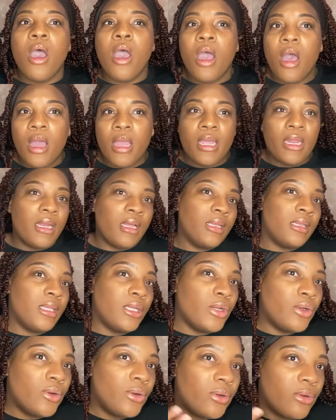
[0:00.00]
and a
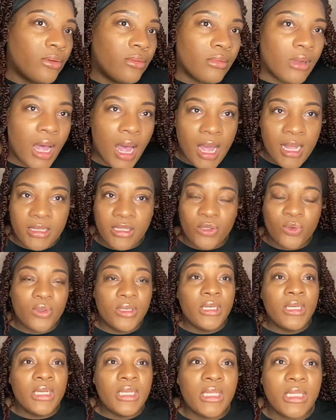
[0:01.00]
little contour, just a